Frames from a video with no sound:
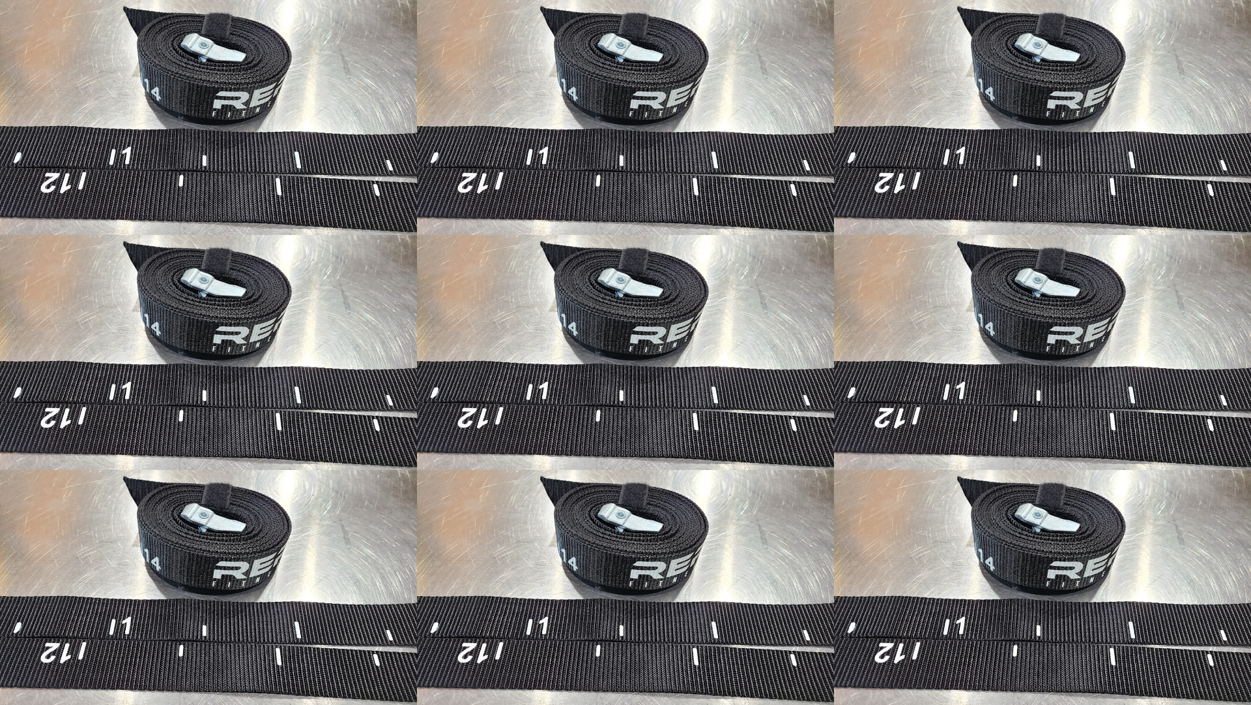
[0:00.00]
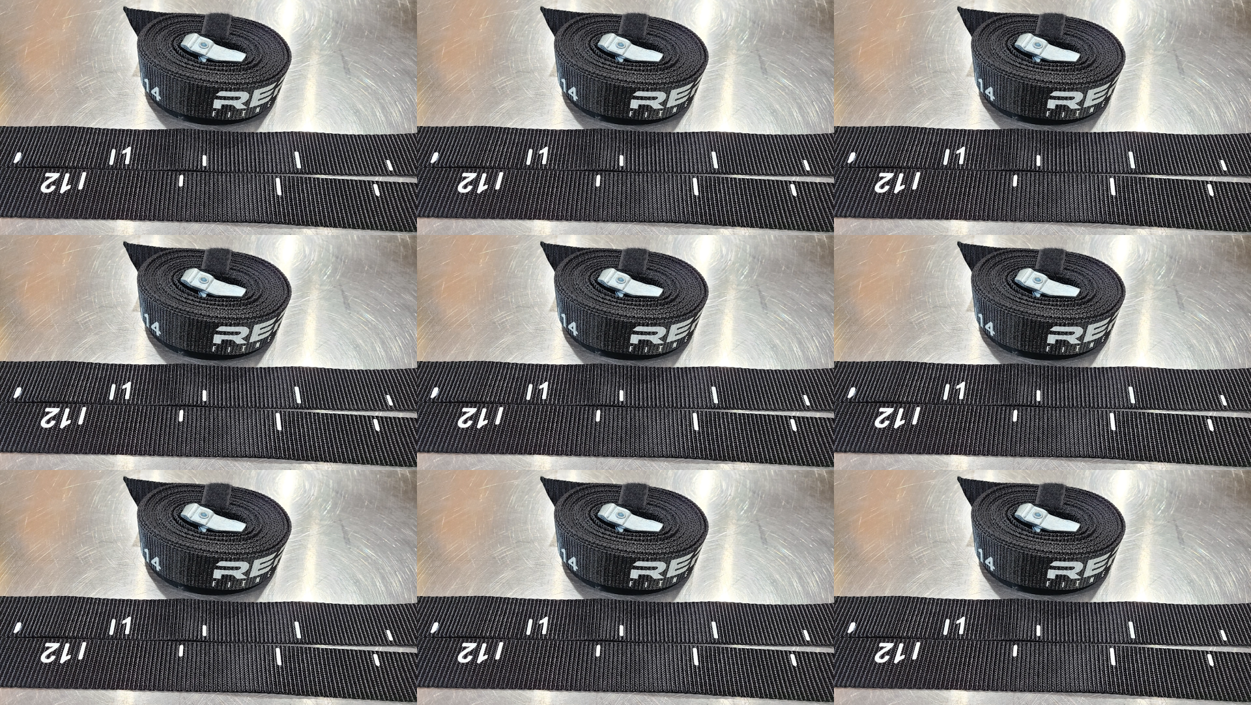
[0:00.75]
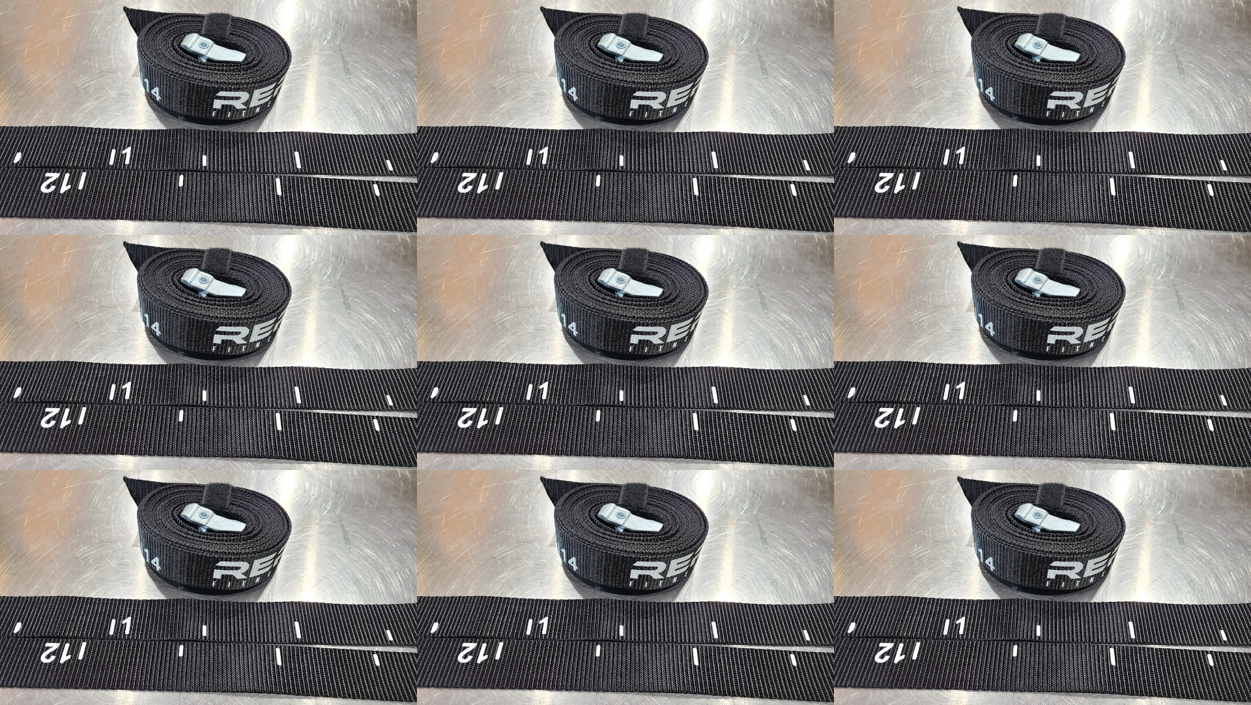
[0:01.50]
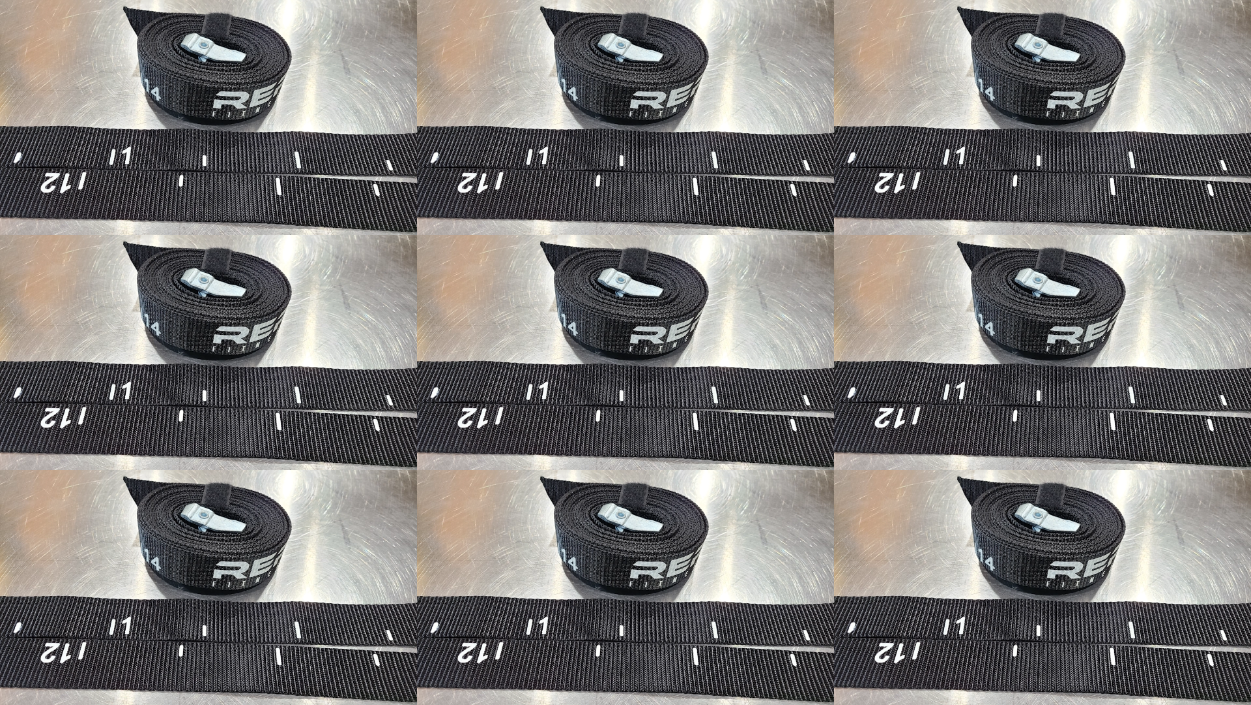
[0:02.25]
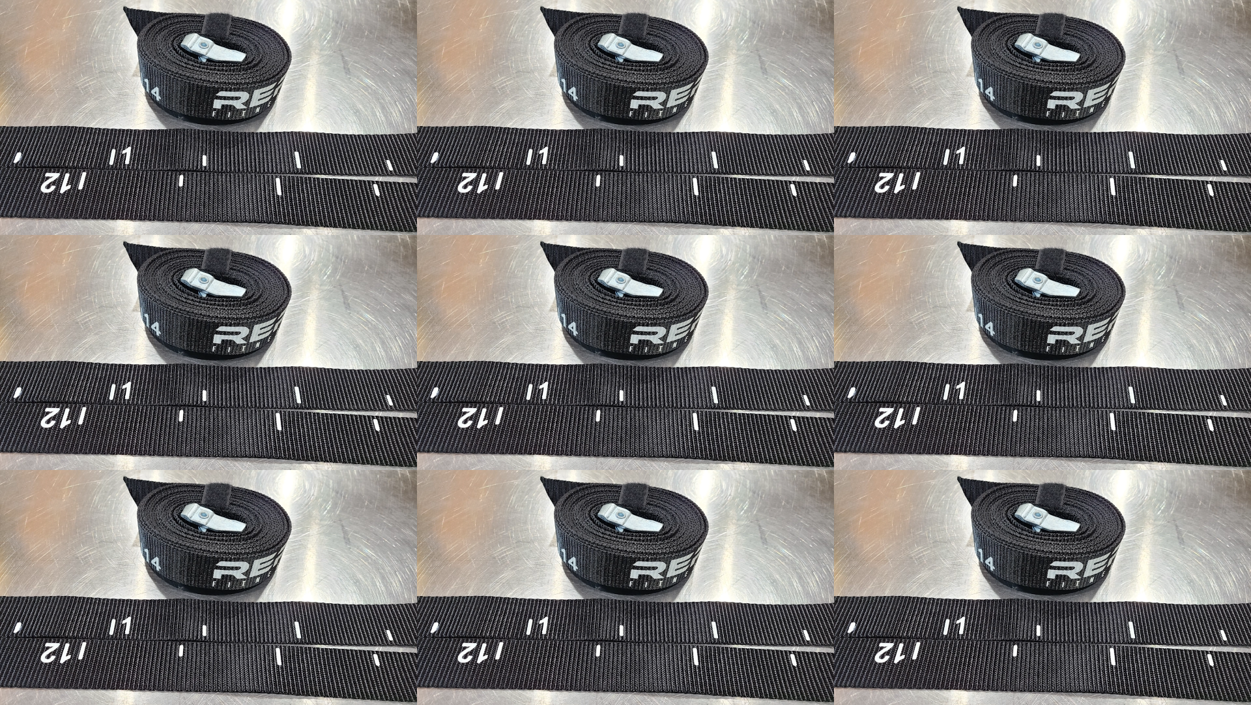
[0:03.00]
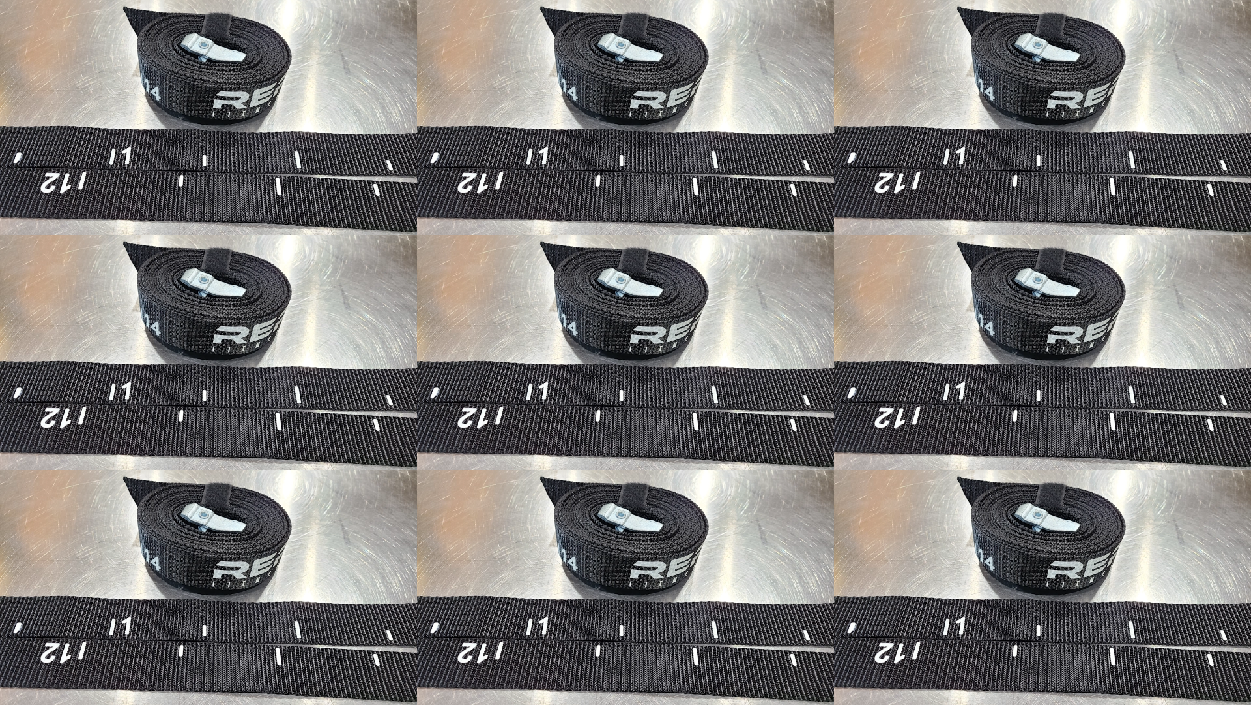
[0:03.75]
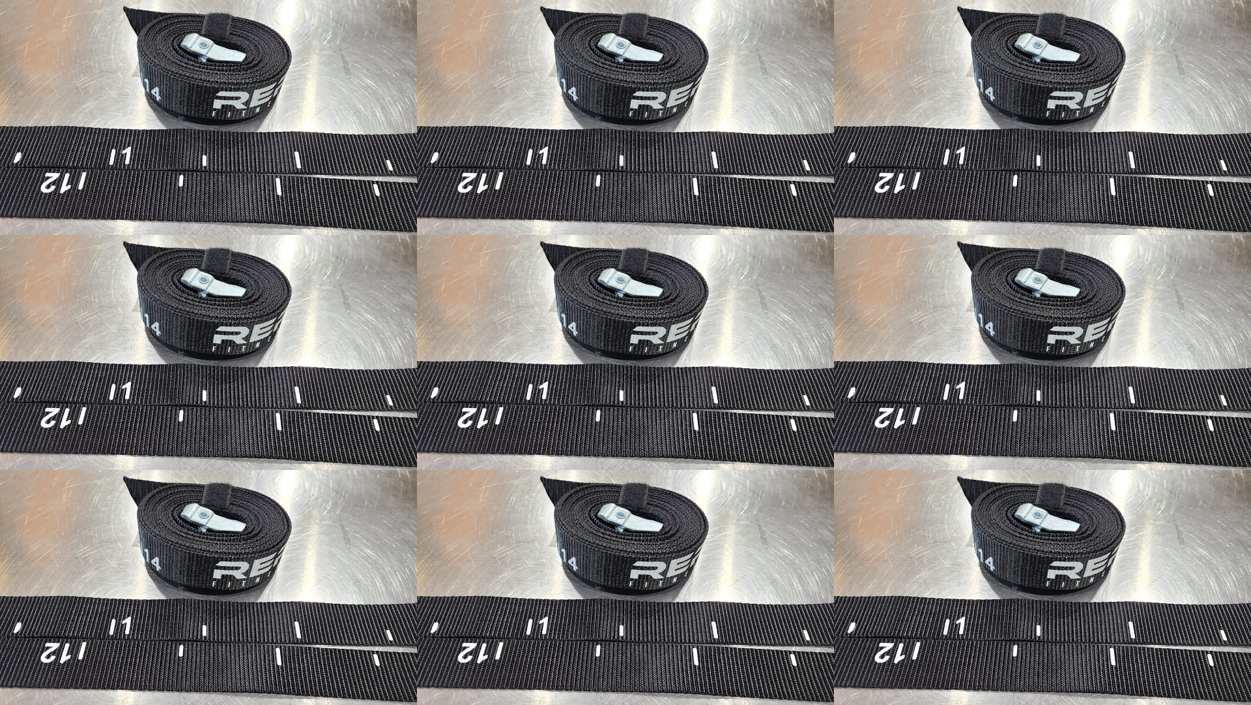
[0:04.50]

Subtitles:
(no speaker visible)